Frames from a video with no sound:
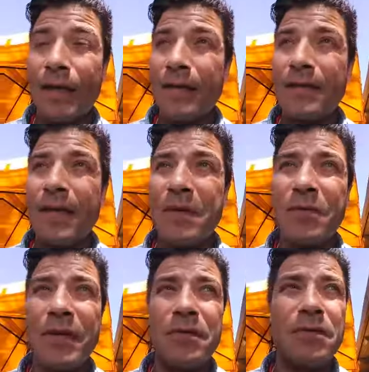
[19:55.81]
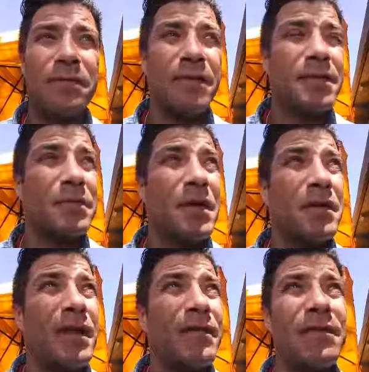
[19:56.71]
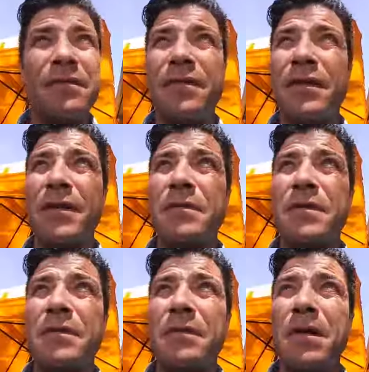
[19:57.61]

It's not much we could do for the September 11th victims.